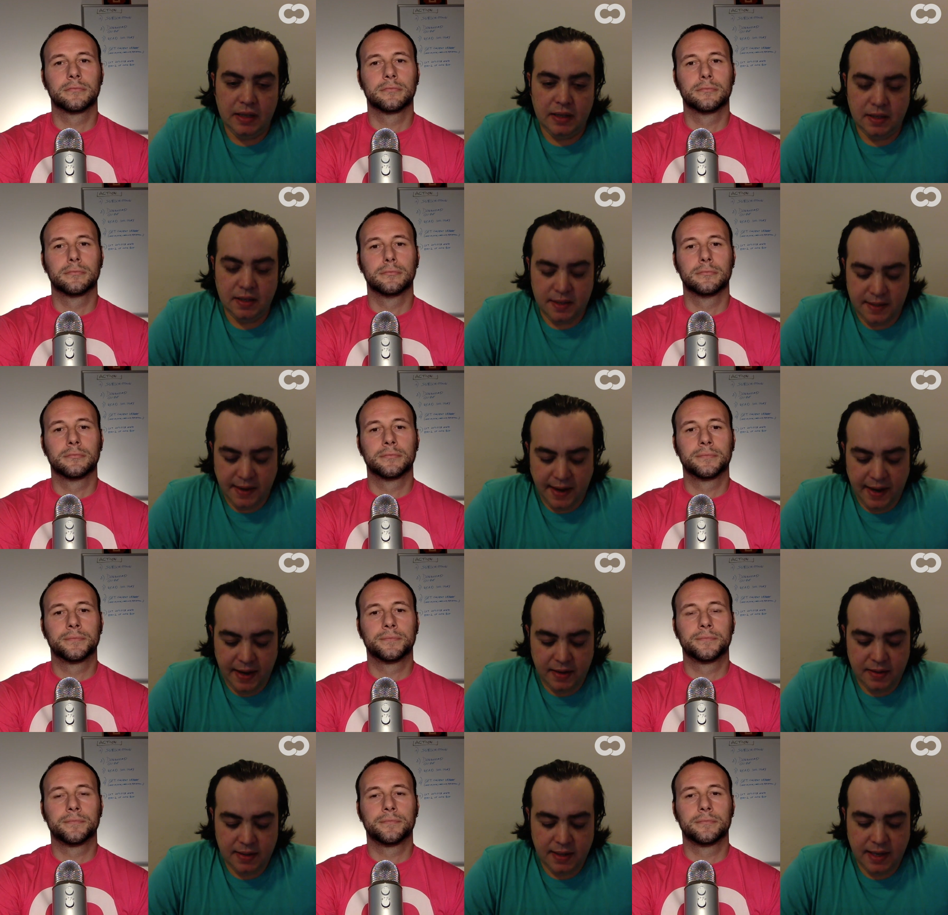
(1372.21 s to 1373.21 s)
Speaker 1: the
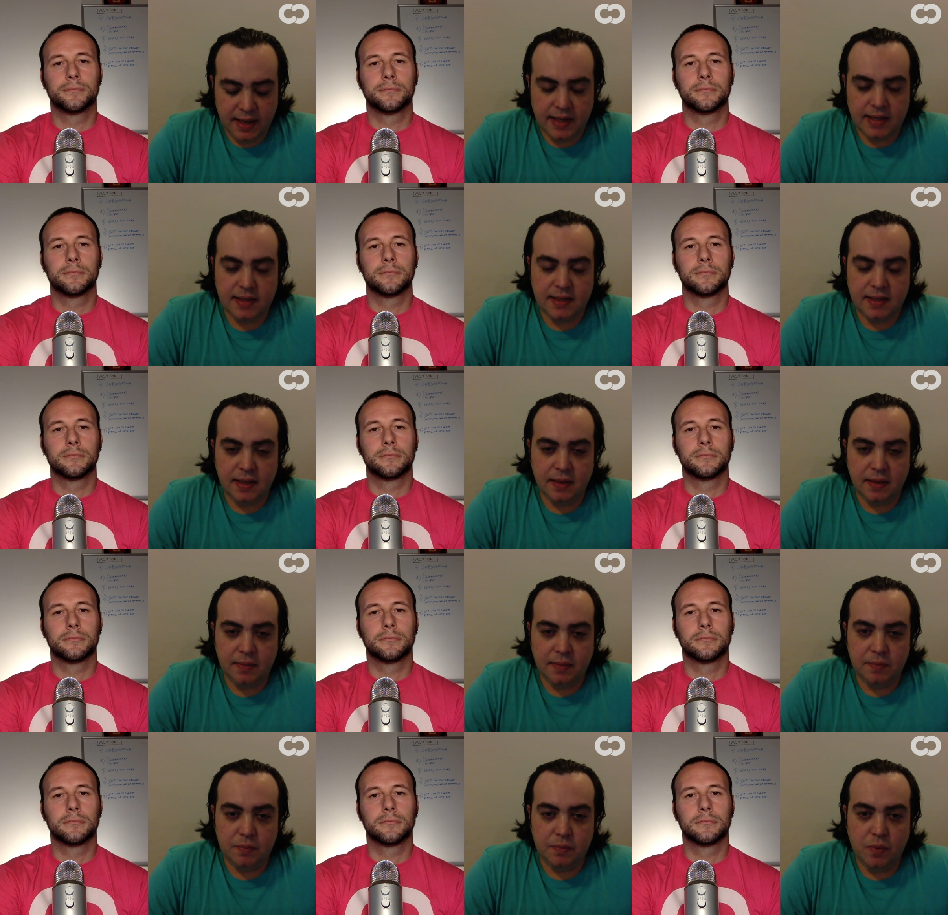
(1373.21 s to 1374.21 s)
sales is the
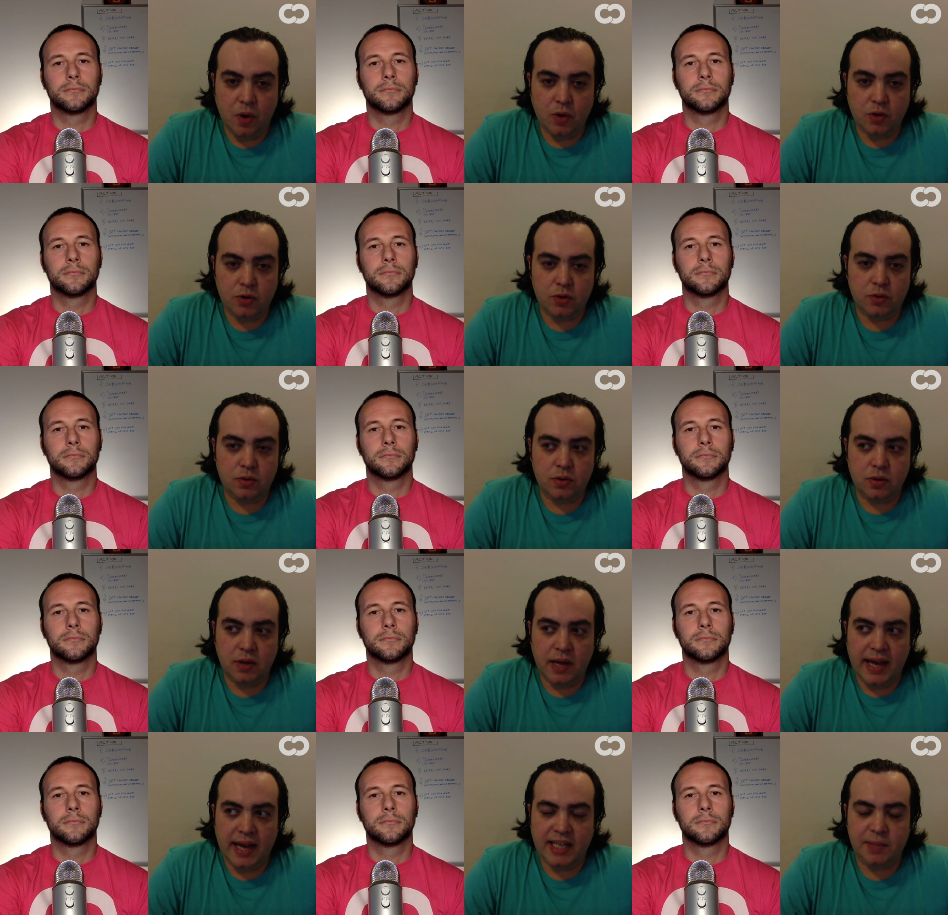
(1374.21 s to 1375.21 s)
most
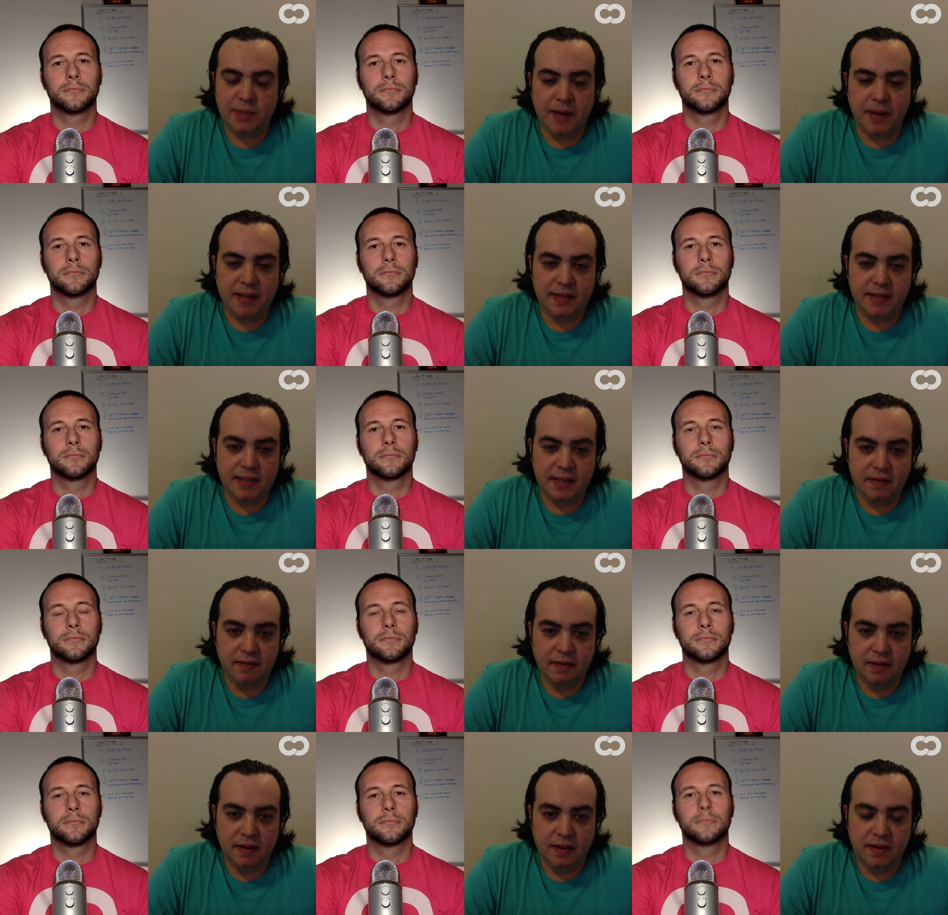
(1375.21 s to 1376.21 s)

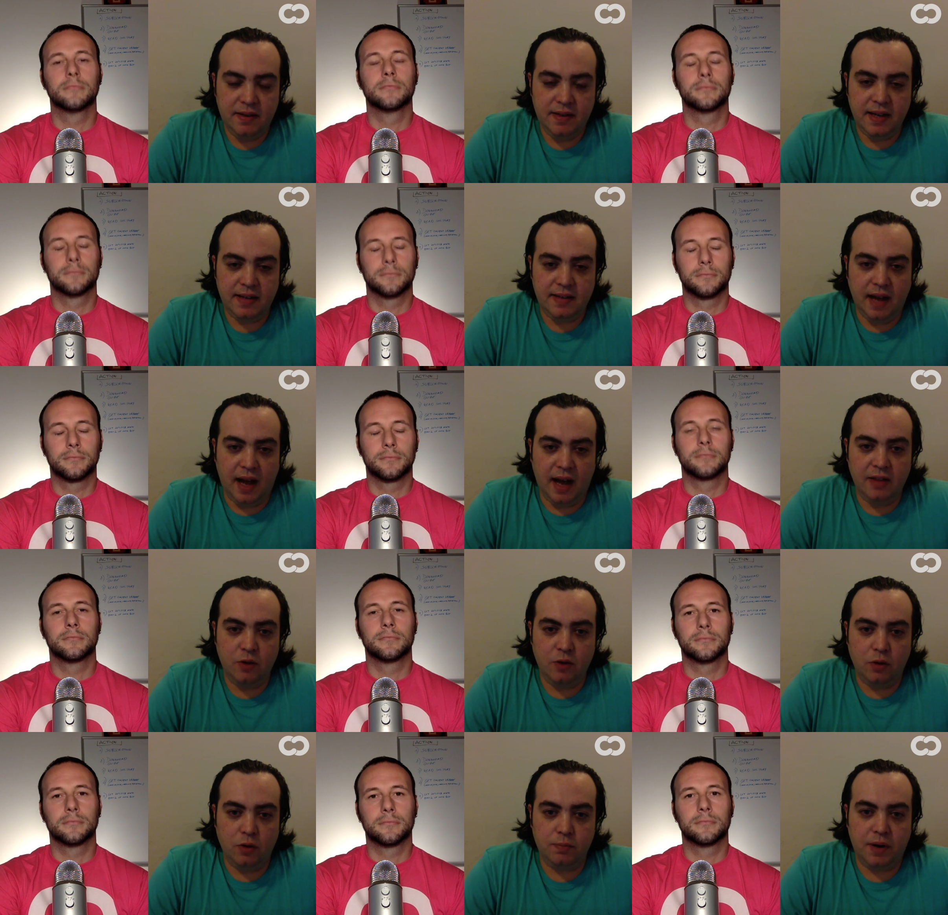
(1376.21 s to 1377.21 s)
expensive yet
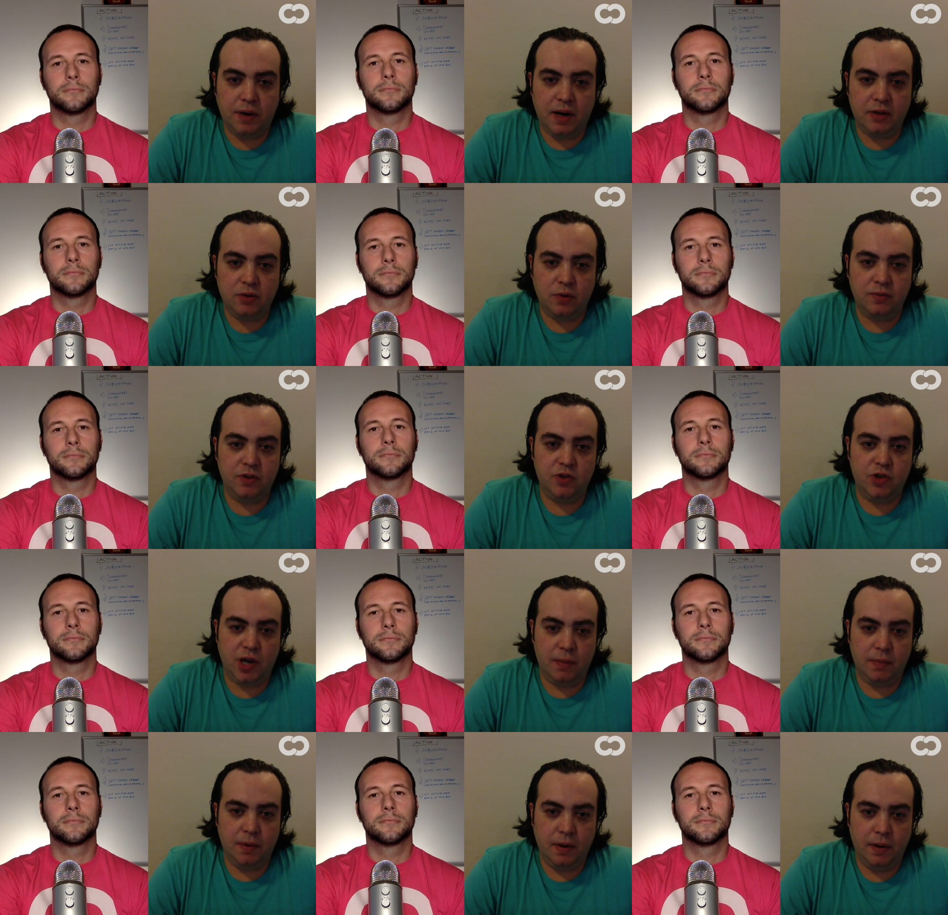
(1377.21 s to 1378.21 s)
unknown part of the
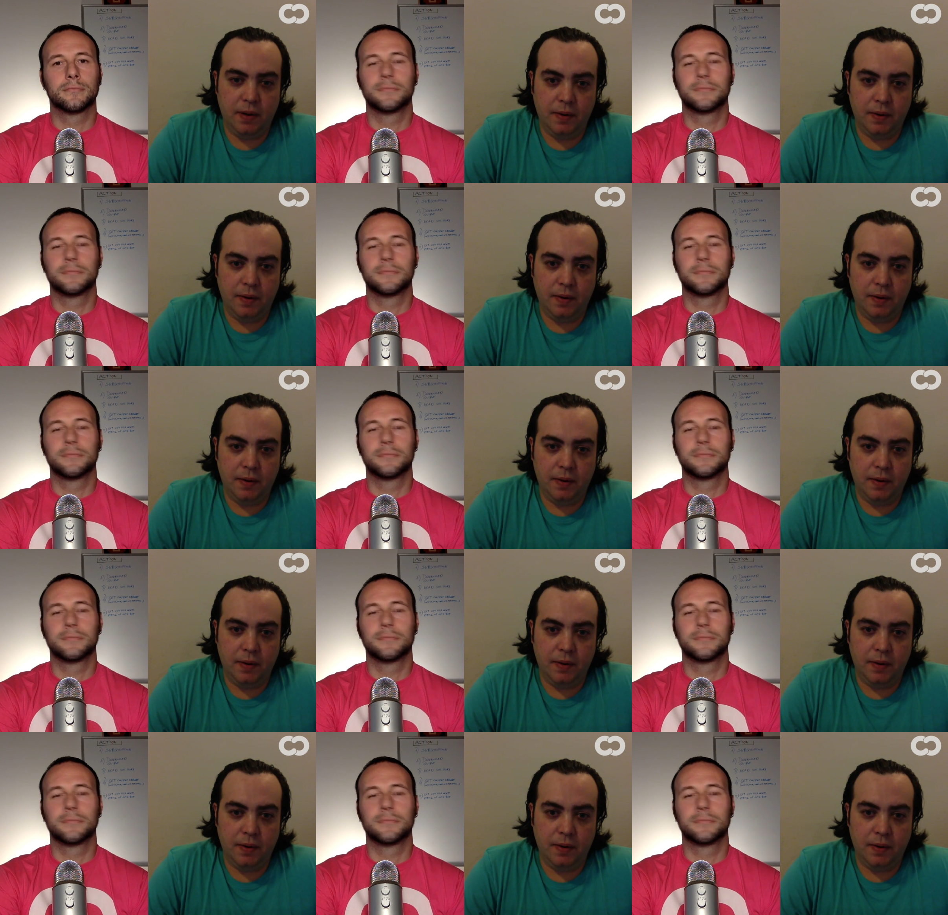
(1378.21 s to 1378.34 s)
job.